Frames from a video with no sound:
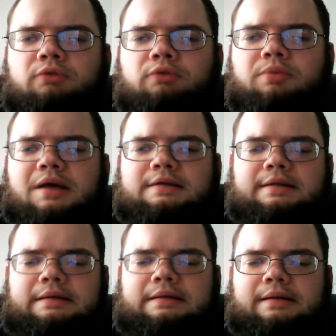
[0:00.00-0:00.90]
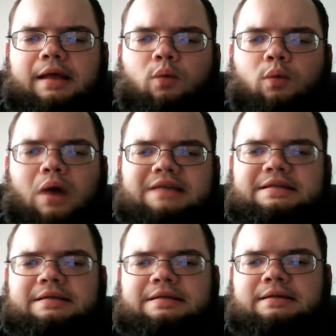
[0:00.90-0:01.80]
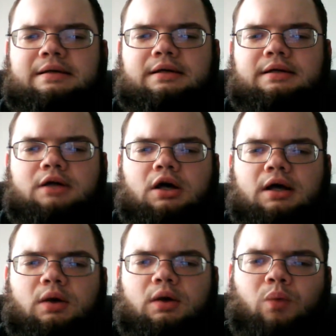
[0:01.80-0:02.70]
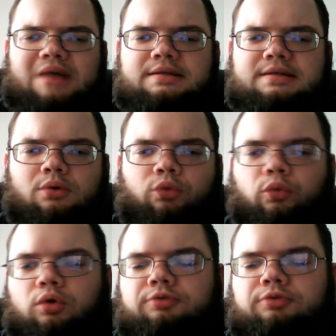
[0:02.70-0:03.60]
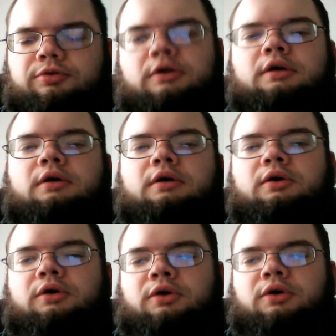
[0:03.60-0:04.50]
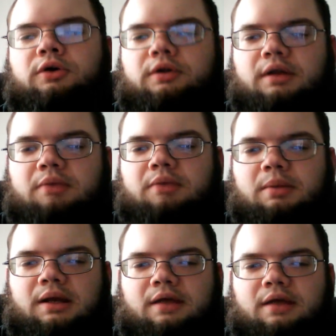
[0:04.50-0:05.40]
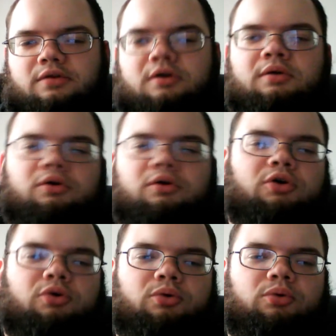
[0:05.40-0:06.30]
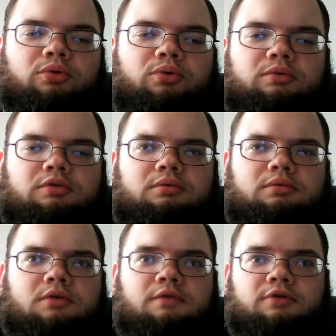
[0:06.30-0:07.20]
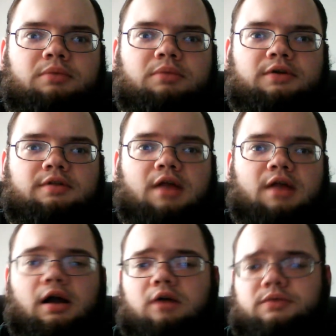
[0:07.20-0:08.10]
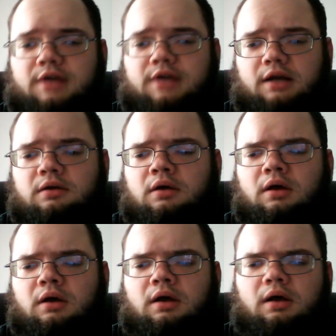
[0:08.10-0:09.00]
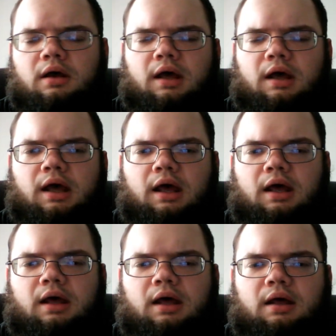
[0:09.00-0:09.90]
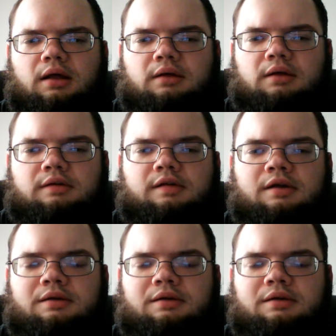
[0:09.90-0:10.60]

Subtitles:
we met a wizened old dwarf named Nebuchadnezzar, who informed us that guard was dead. And